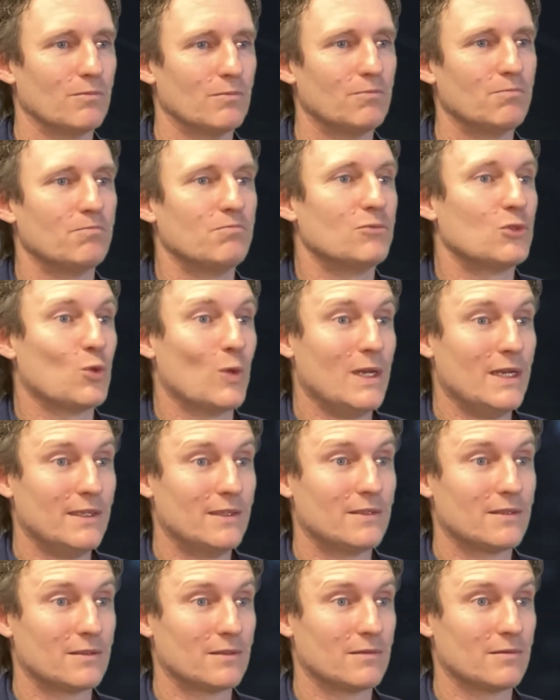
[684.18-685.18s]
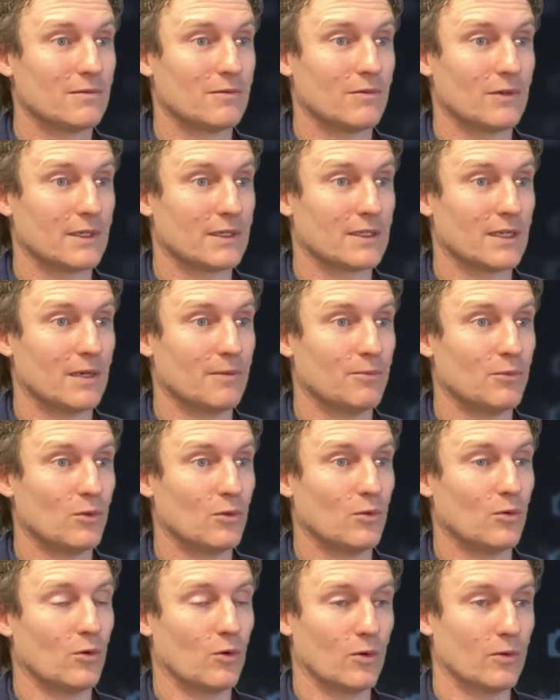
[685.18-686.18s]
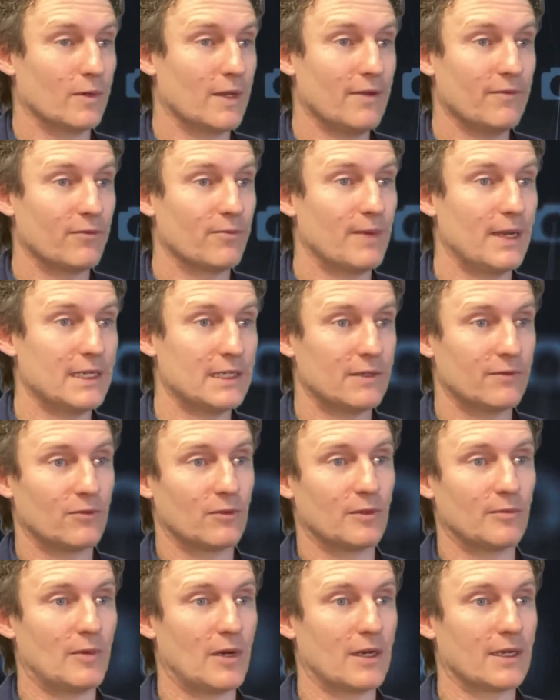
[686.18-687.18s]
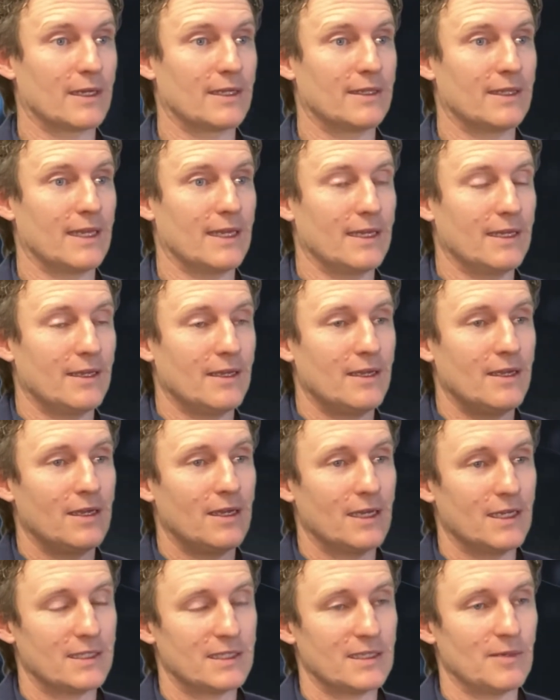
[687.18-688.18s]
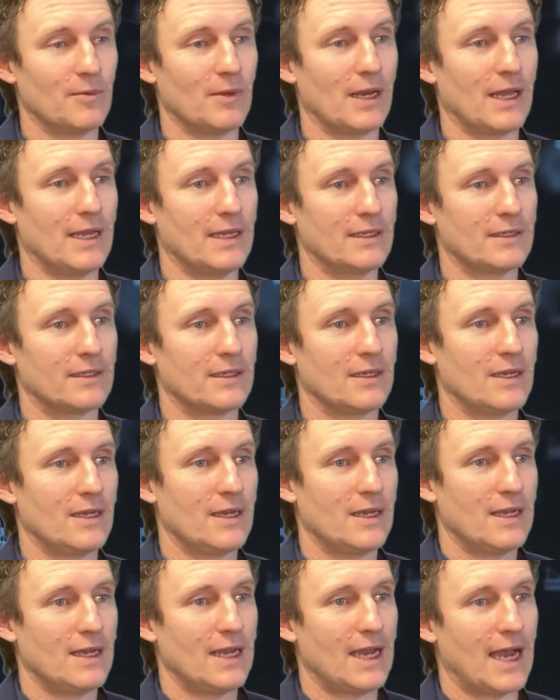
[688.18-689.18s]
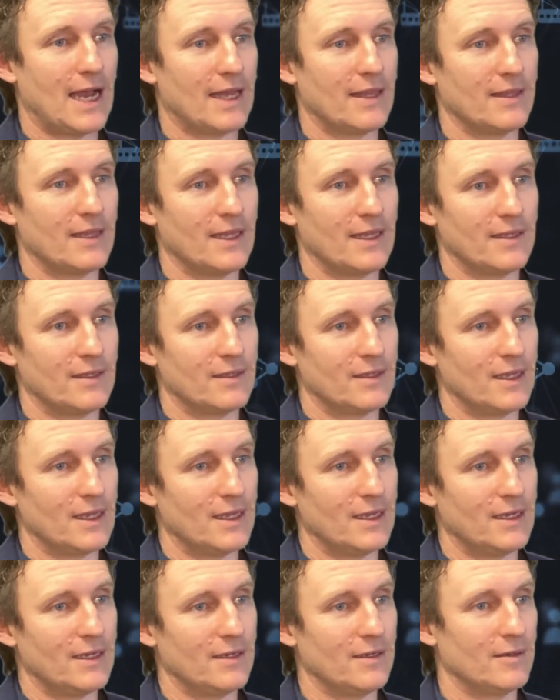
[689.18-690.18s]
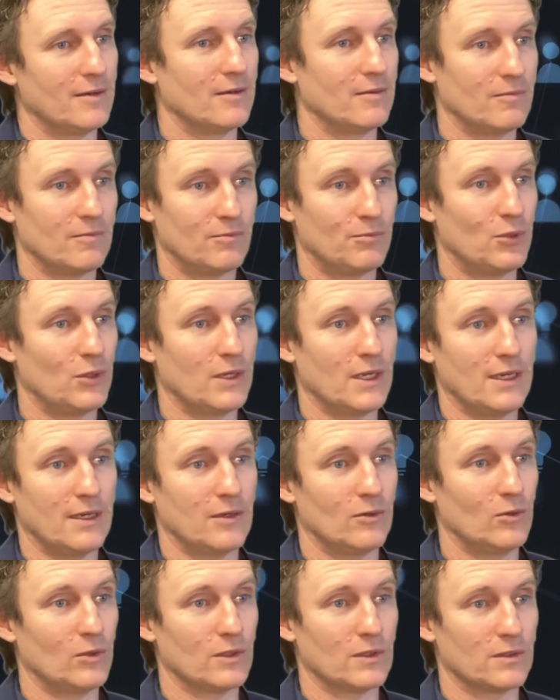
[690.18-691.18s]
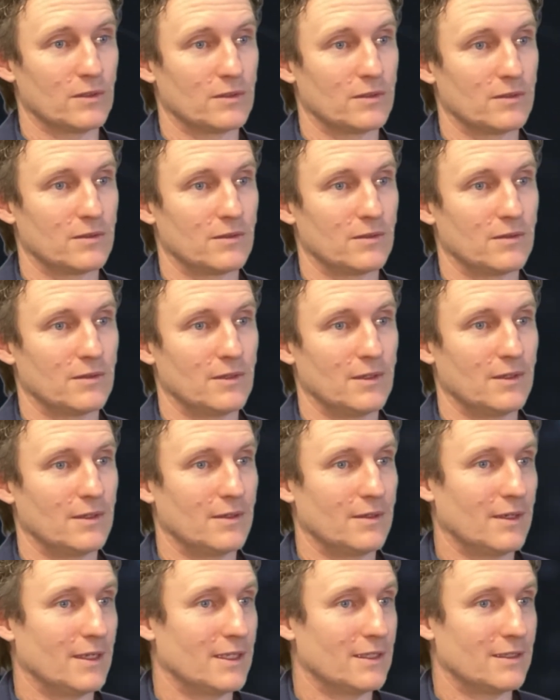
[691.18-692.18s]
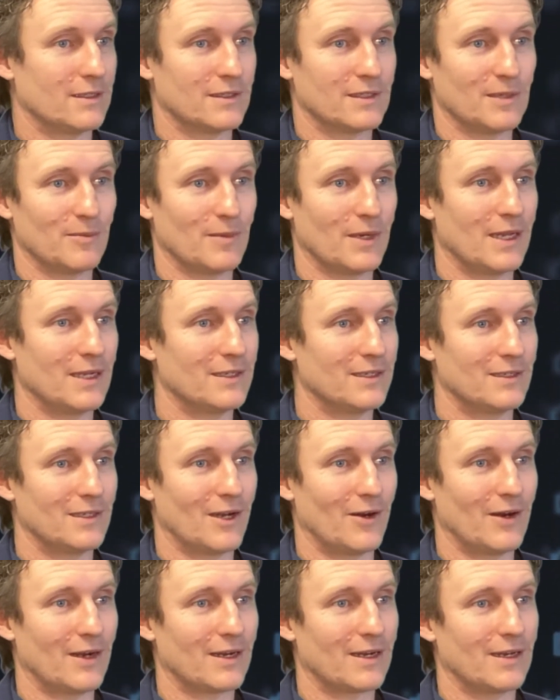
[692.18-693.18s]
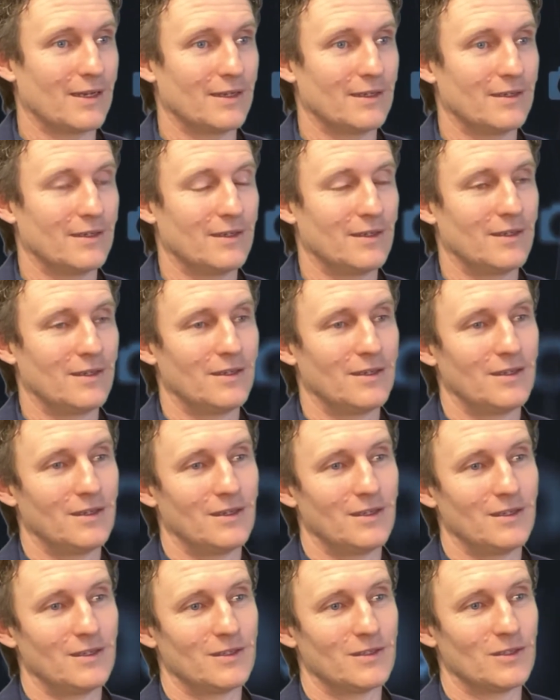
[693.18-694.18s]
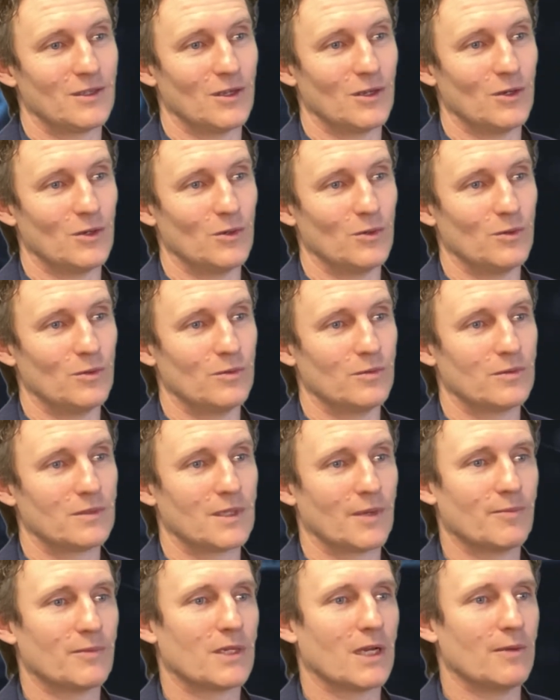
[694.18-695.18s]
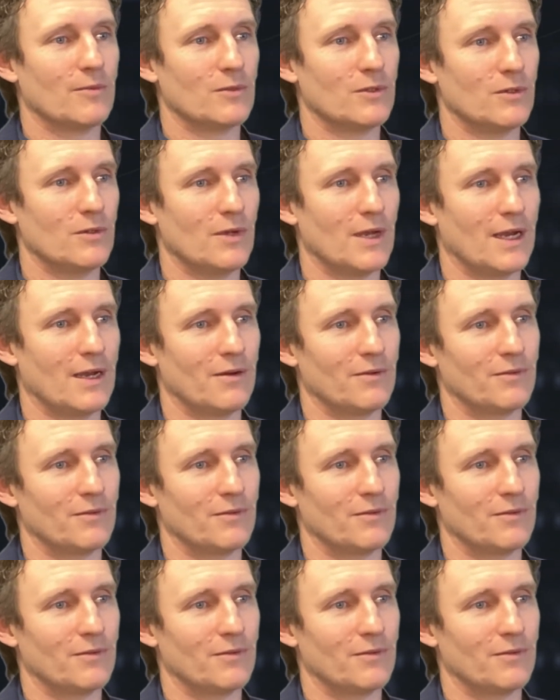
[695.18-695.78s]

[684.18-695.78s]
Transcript: tweets, for example, or information from the market. They assimilate and then they put in orders. It's assimilated directly. So sometimes you have